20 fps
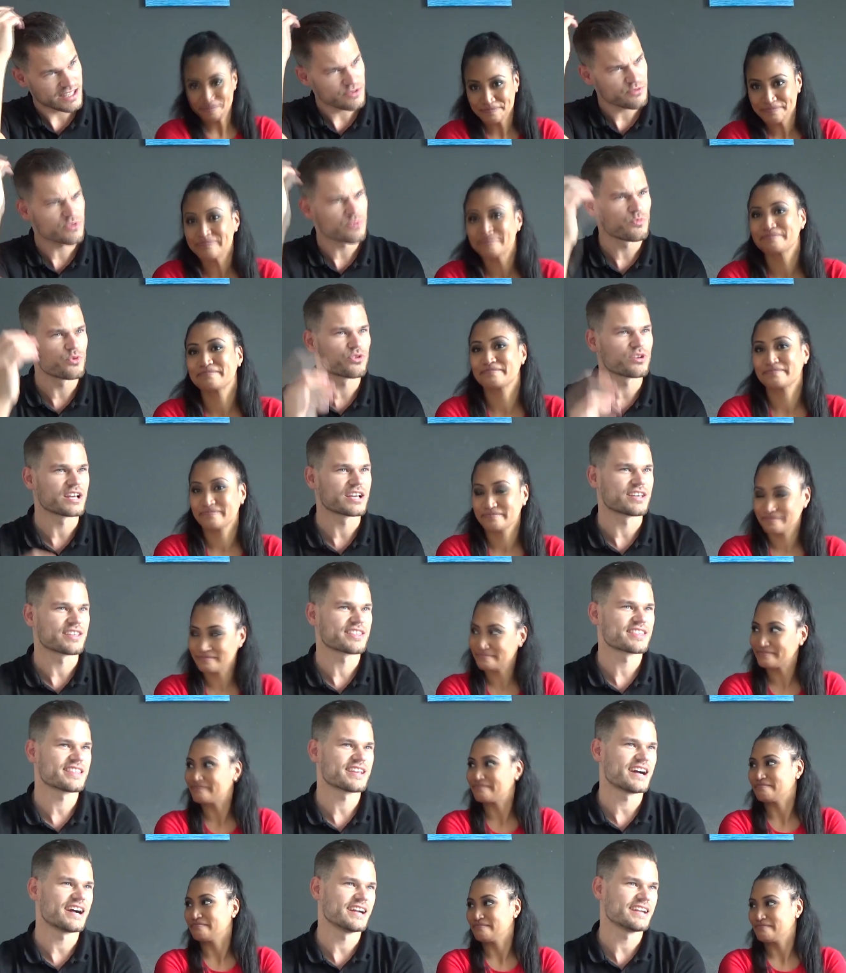Speaker 1: She was more like a
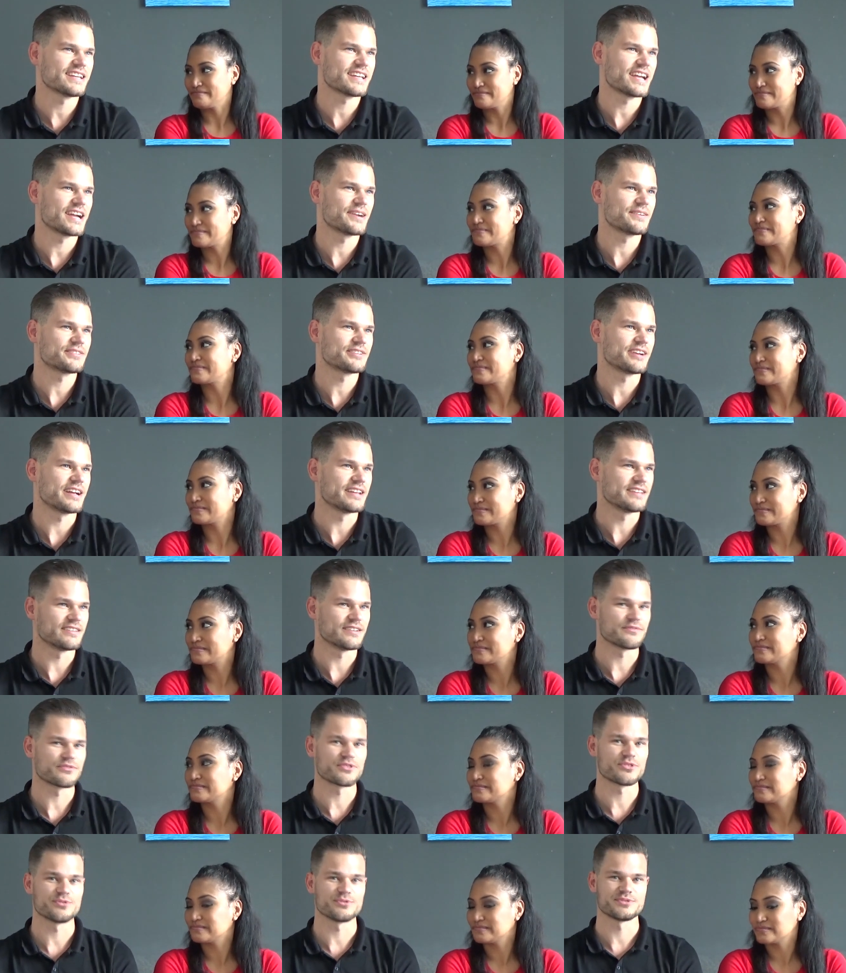side character, and
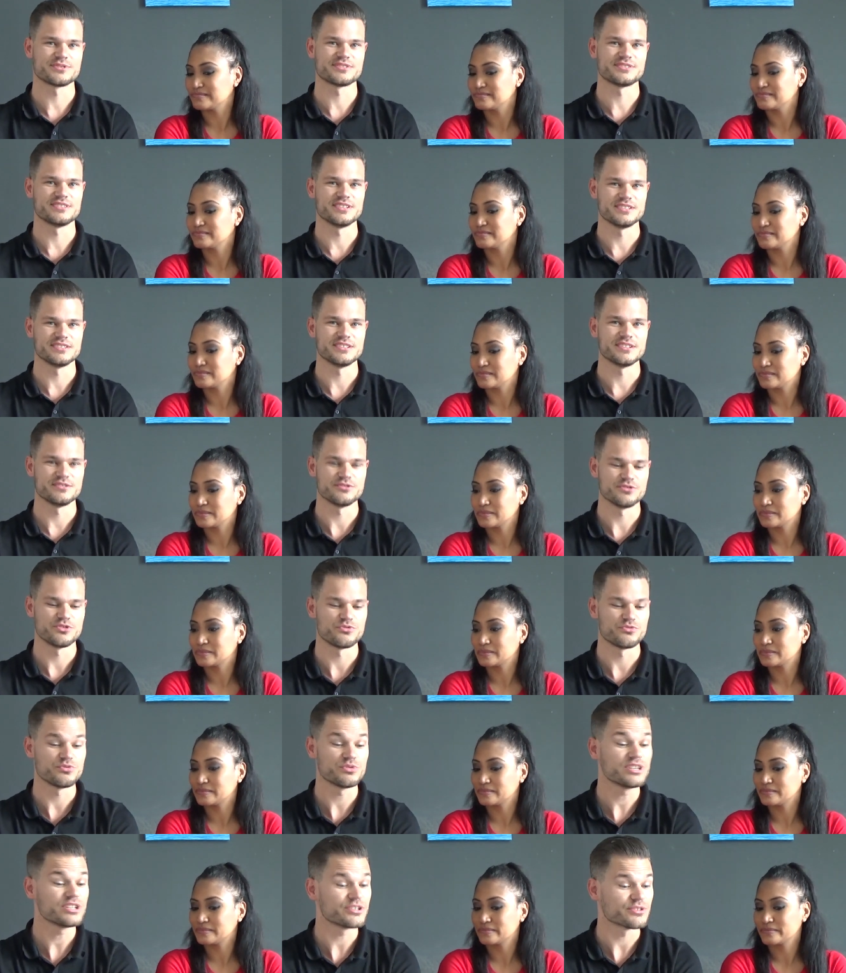of course the the, the
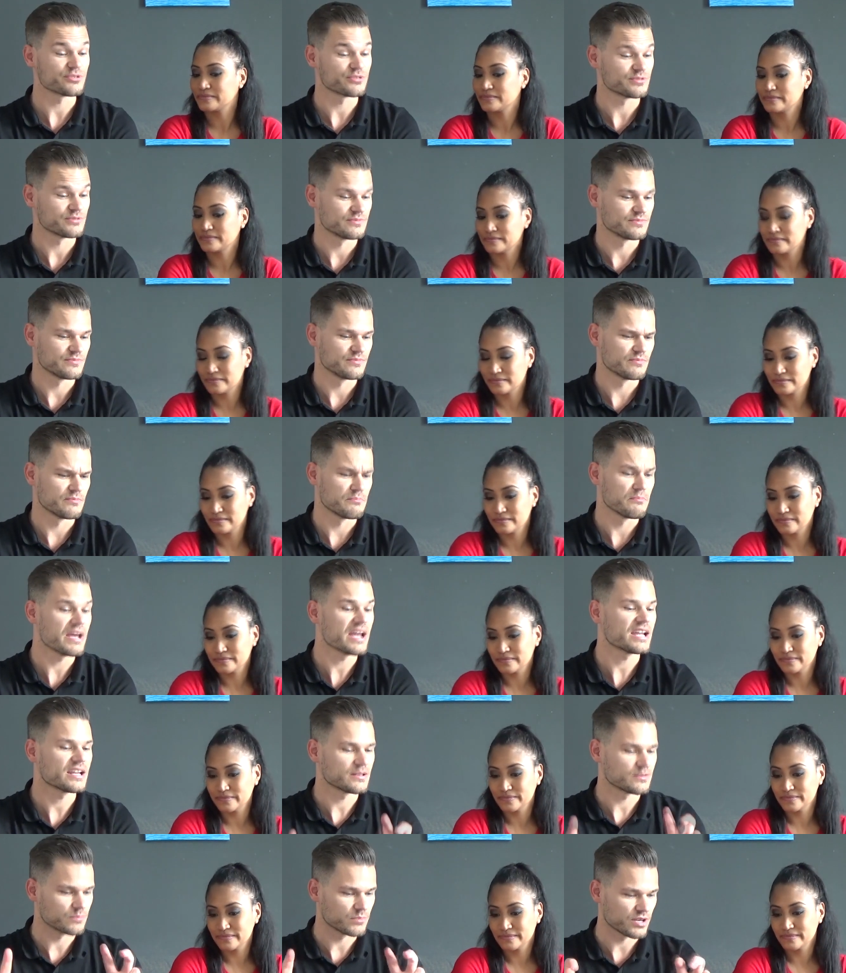real.
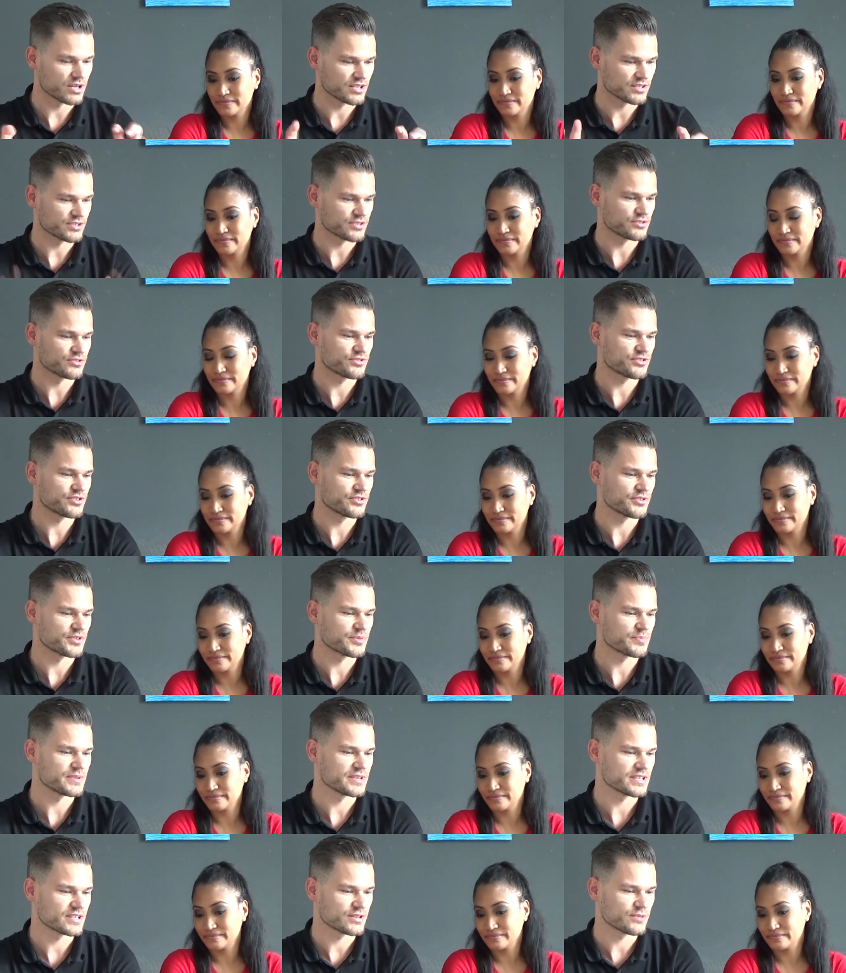main Bond girl, so to
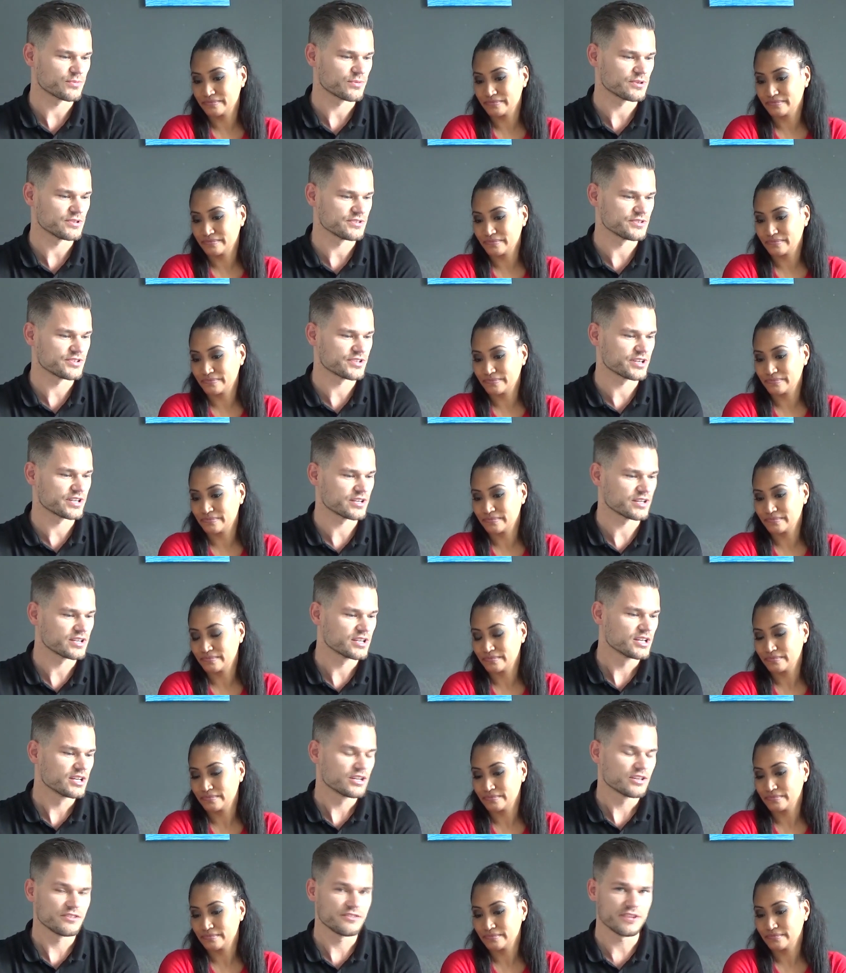speak, was uh,
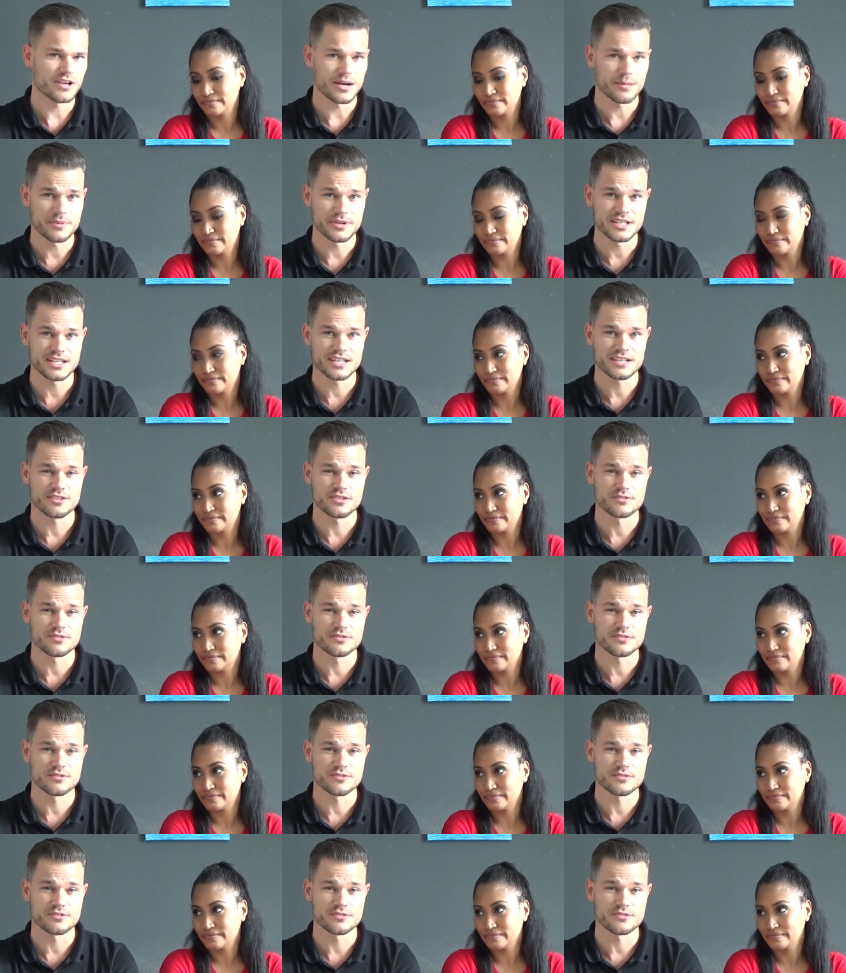Dominique